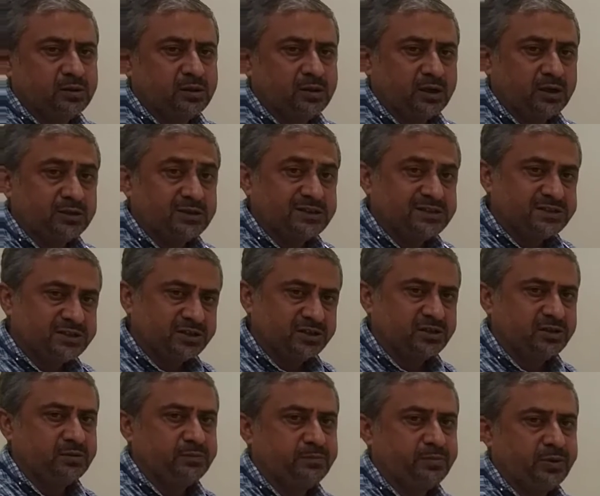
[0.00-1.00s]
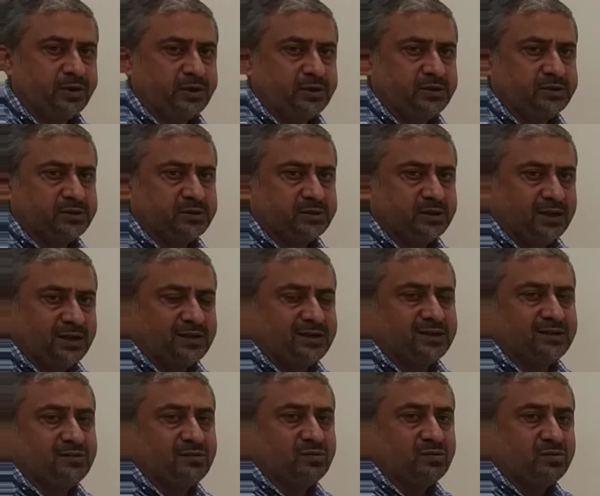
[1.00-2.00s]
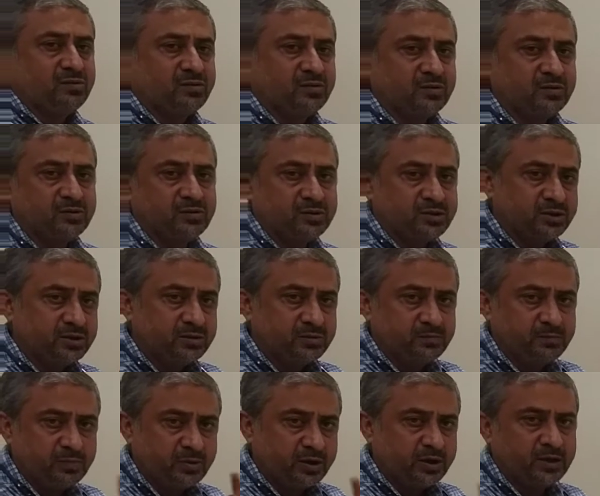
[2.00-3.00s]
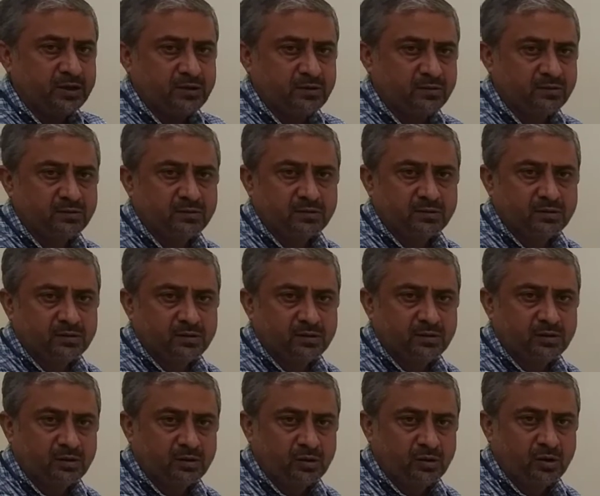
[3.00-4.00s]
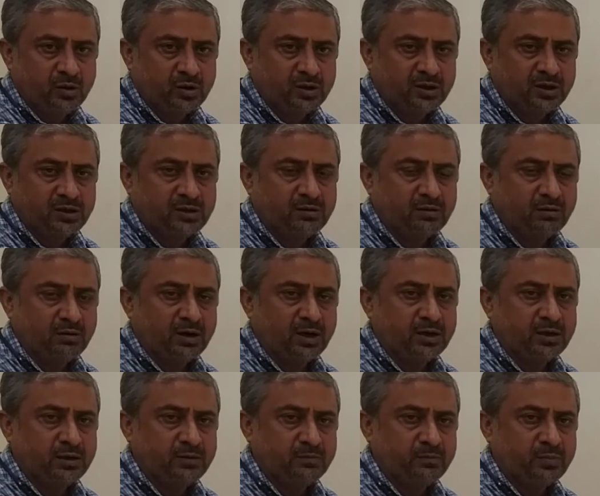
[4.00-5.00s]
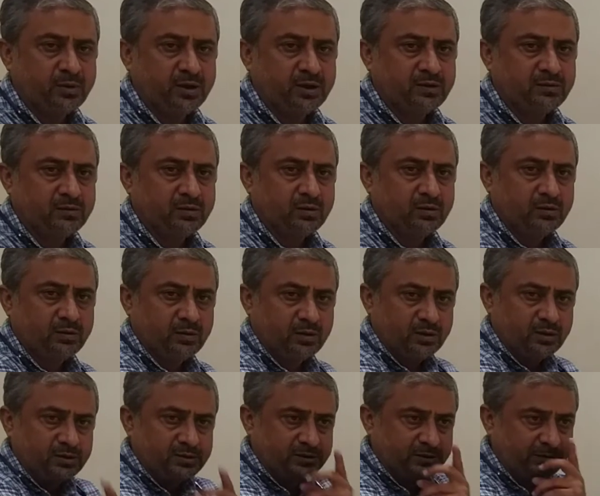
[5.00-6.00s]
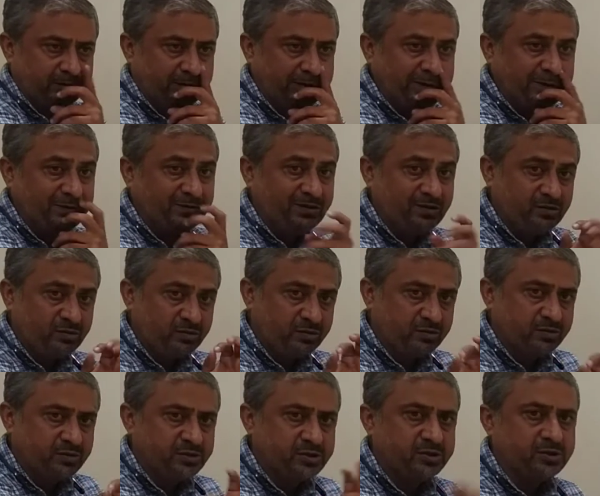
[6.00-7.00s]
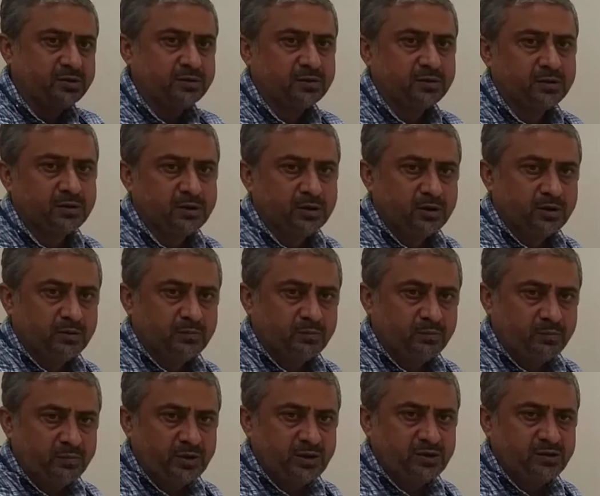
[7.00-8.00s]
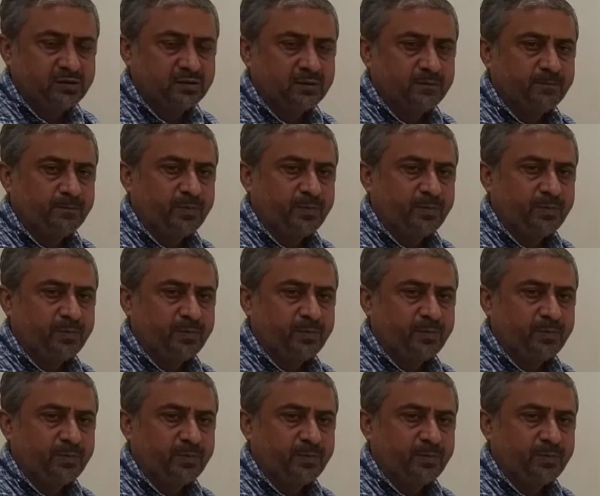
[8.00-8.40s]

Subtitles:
at a certain price. At a certain price, not at a random price. When you say certain, means